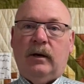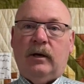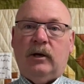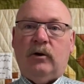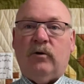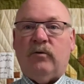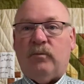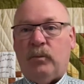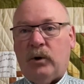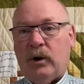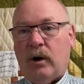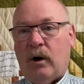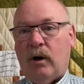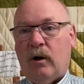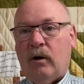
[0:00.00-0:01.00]
You have put
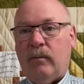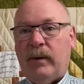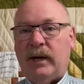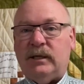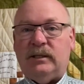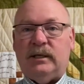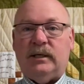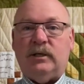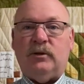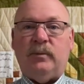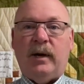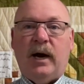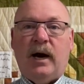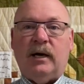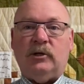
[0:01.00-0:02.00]
all my sins
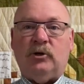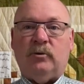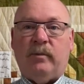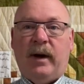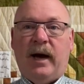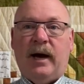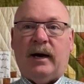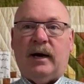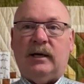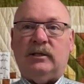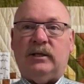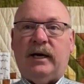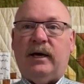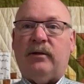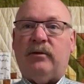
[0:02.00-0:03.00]
behind your back,
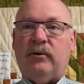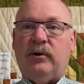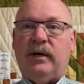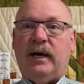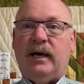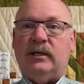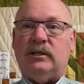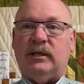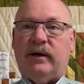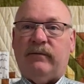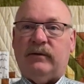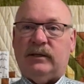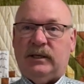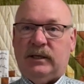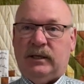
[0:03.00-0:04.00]
Isaiah
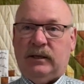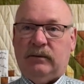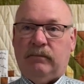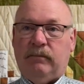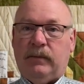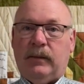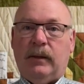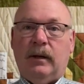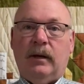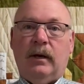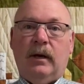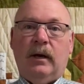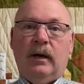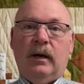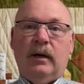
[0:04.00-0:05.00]
38:17.
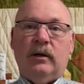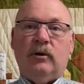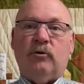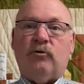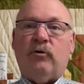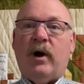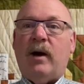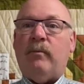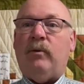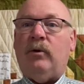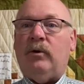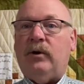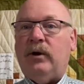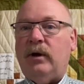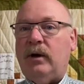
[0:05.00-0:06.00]
You
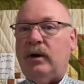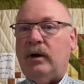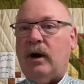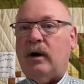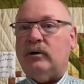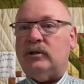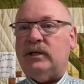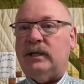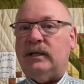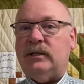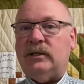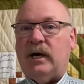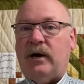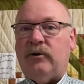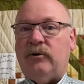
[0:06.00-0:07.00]
trampled our
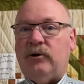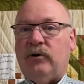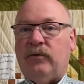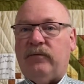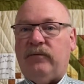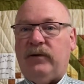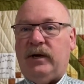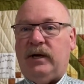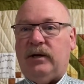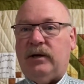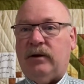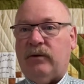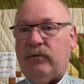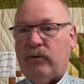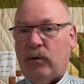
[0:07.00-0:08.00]
sins under your feet
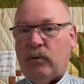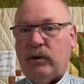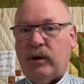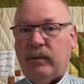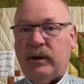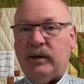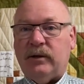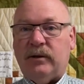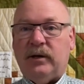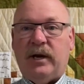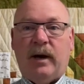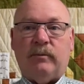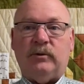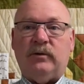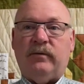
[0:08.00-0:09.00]
and throw them into the
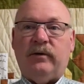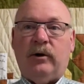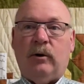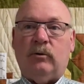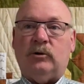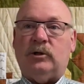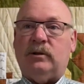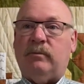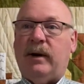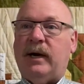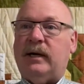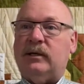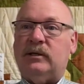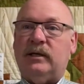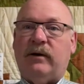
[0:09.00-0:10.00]
depths of the ocean,
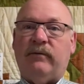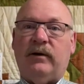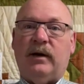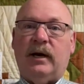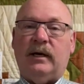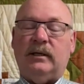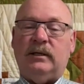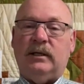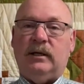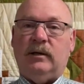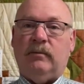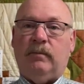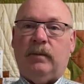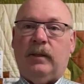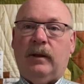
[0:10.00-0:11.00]
Micah 7:19.